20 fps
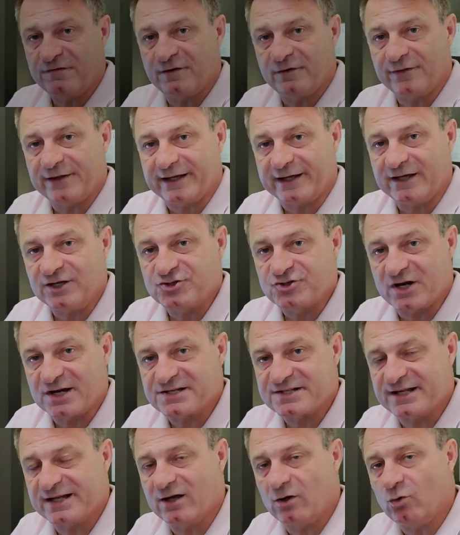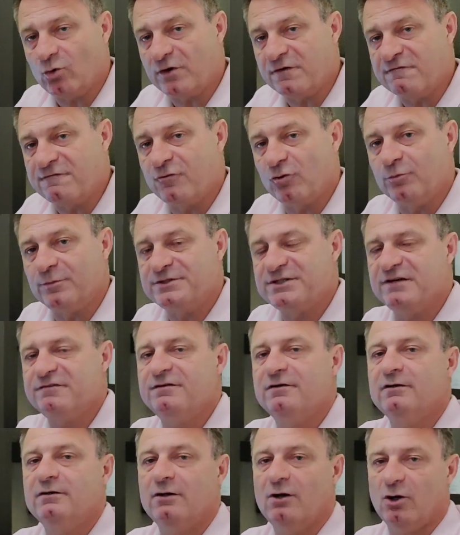you found that interesting or
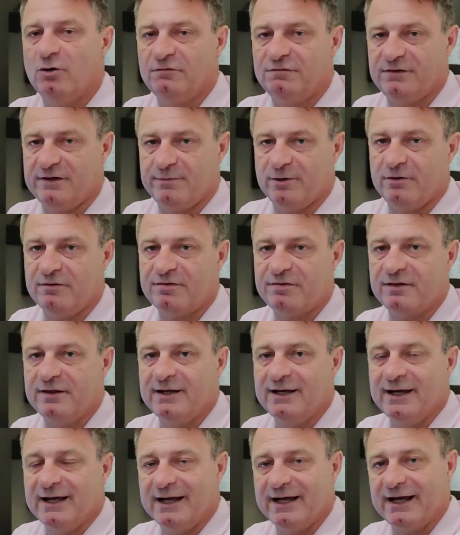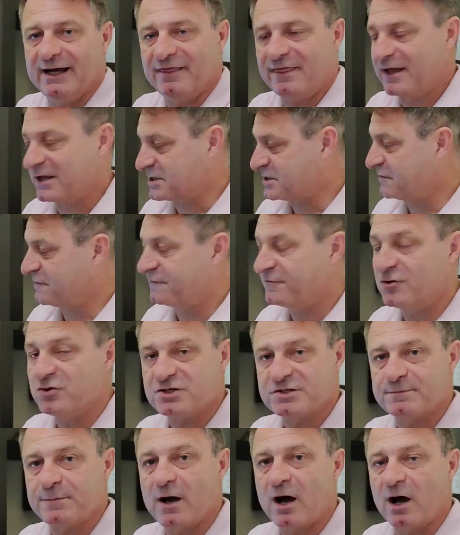informative, hopefully both. Uh, that's the
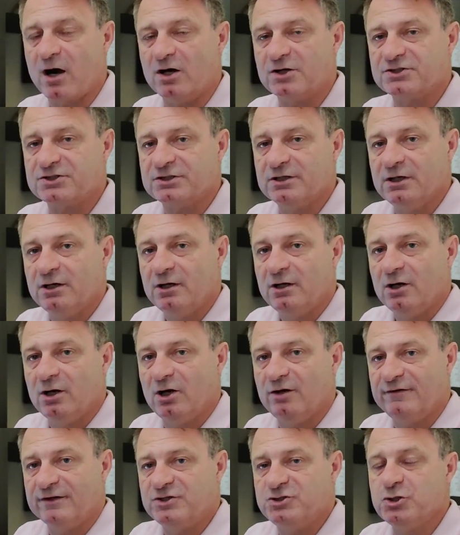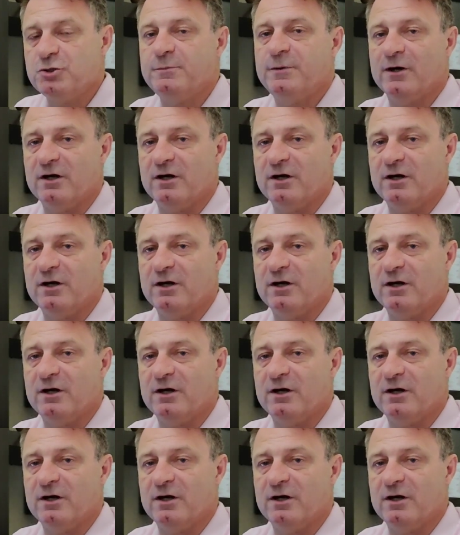first part of a two